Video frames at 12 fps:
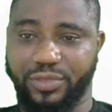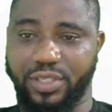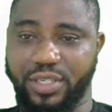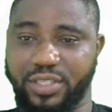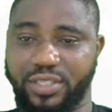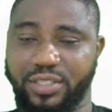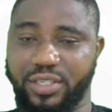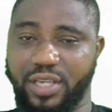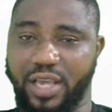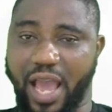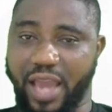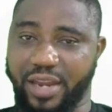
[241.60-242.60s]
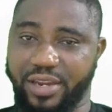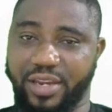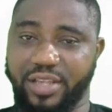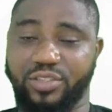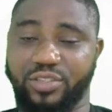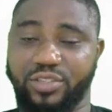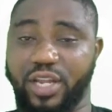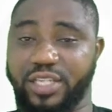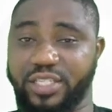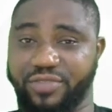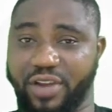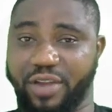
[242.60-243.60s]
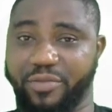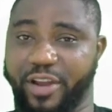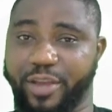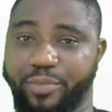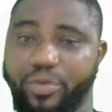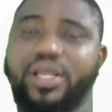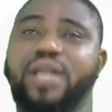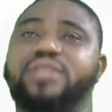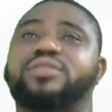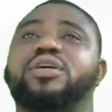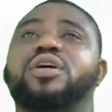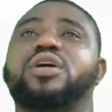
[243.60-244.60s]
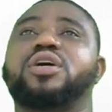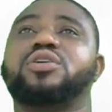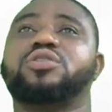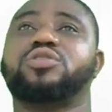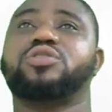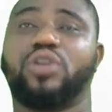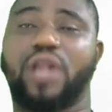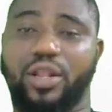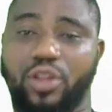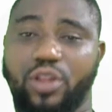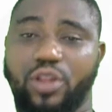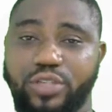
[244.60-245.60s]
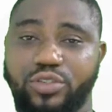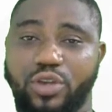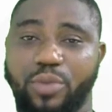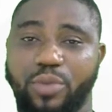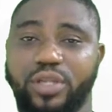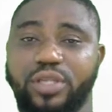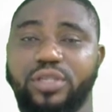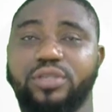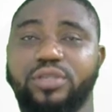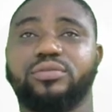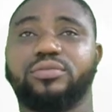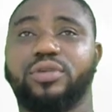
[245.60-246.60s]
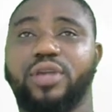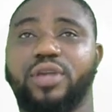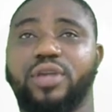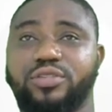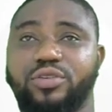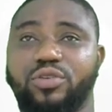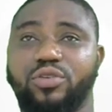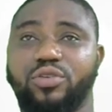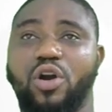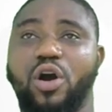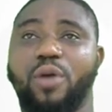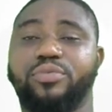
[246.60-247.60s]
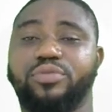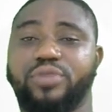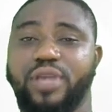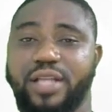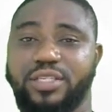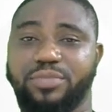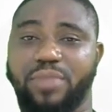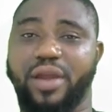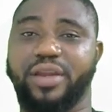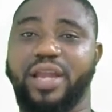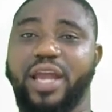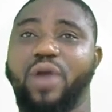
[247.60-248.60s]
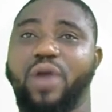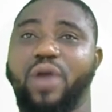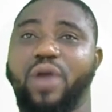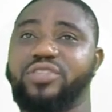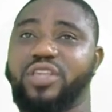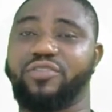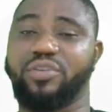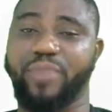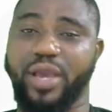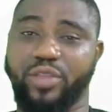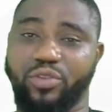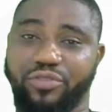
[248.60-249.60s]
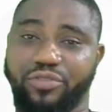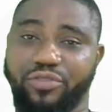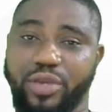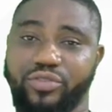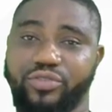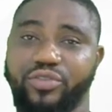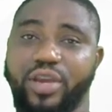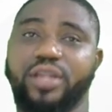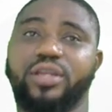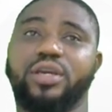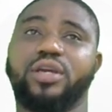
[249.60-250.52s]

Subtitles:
This knowledge is very, very important. So that knowing somebody grow up, gets married, and the wife is giving birth to female children,